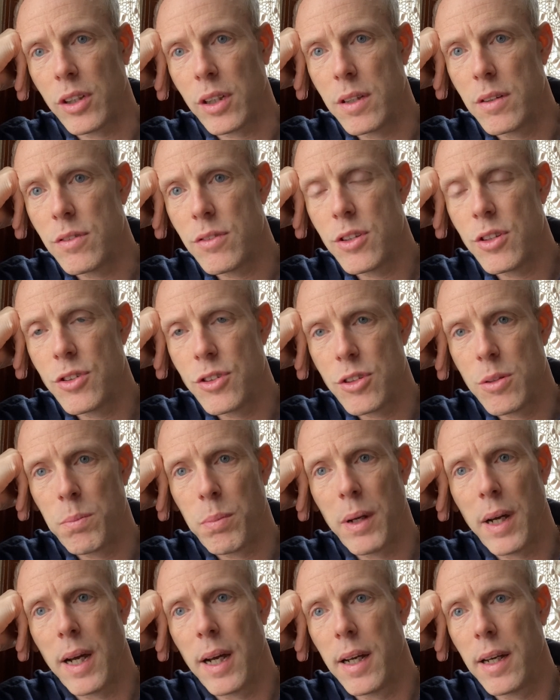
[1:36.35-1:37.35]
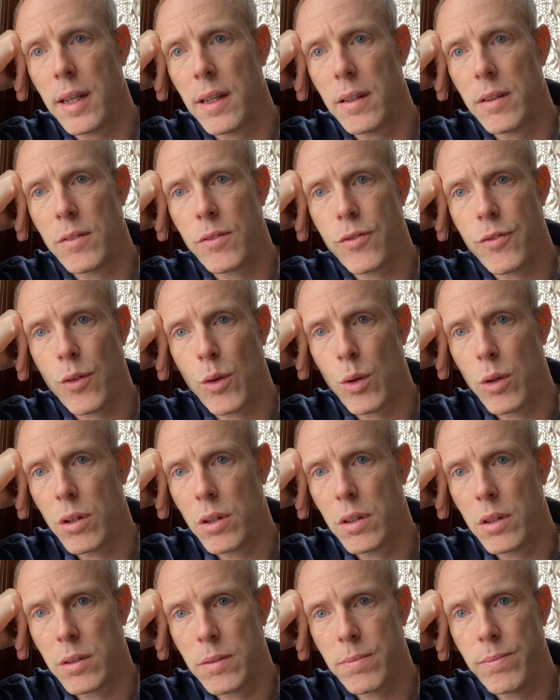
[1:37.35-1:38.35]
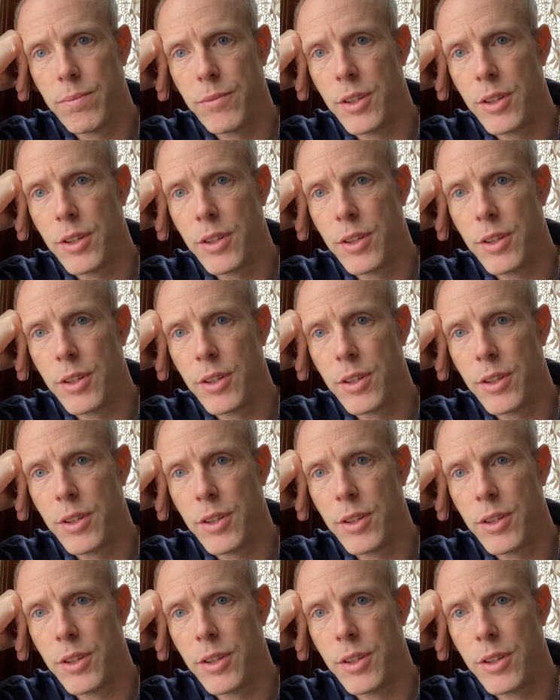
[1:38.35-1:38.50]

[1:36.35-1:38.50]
contingent behind for,